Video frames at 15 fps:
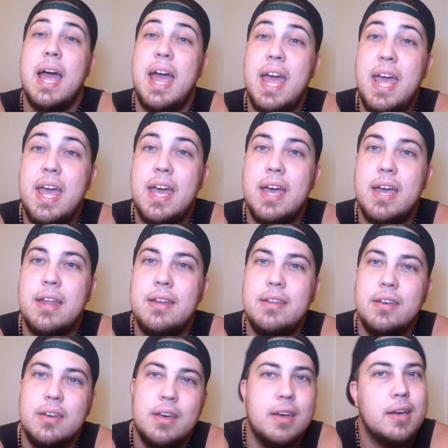
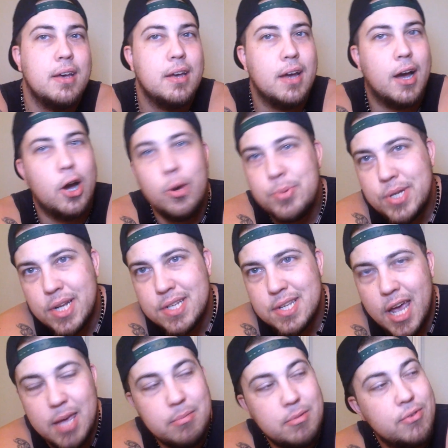And I hope she doesn't
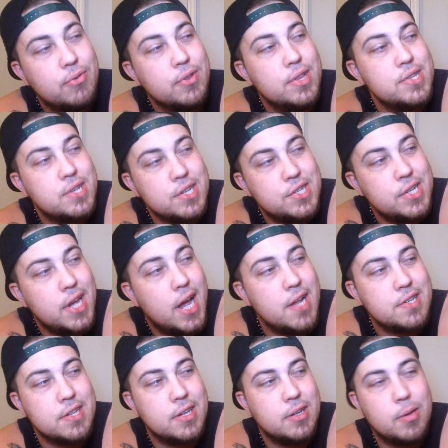hate me for this because she
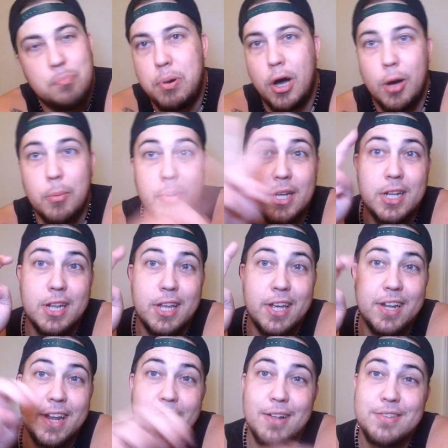hasn't publicly
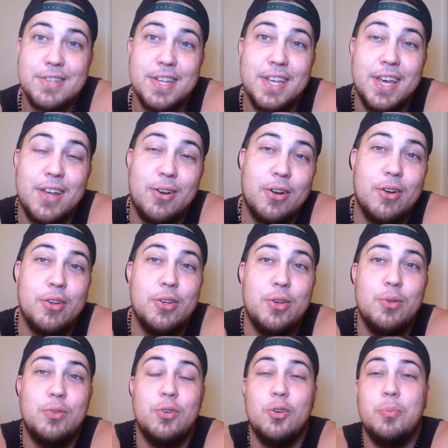announced it yet on her
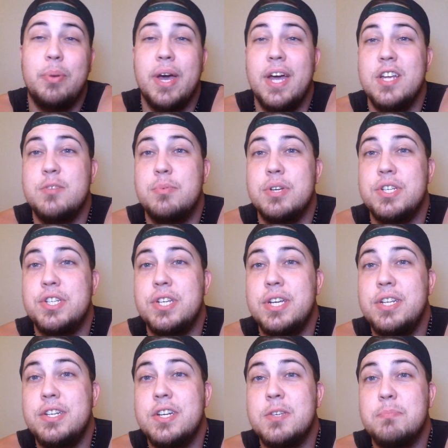YouTube page, but
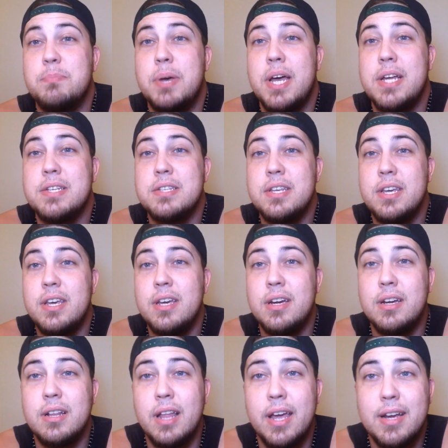she just passed the
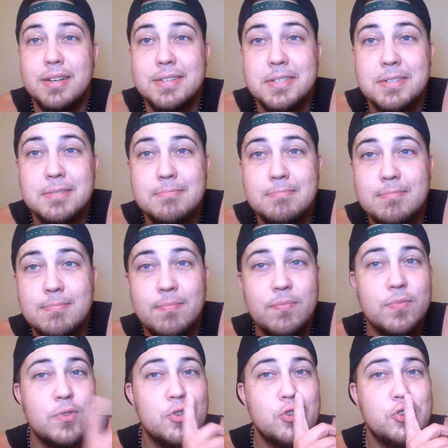NCLEX
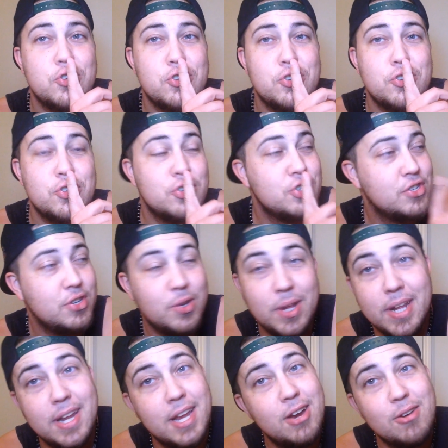you
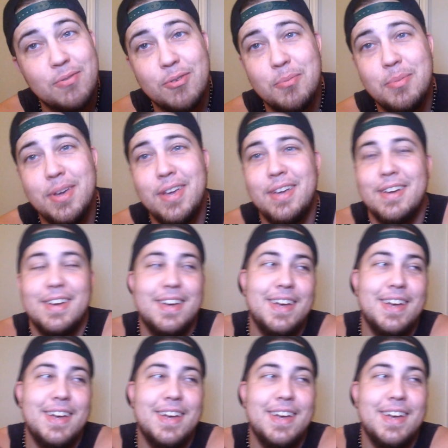didn't hear it from me,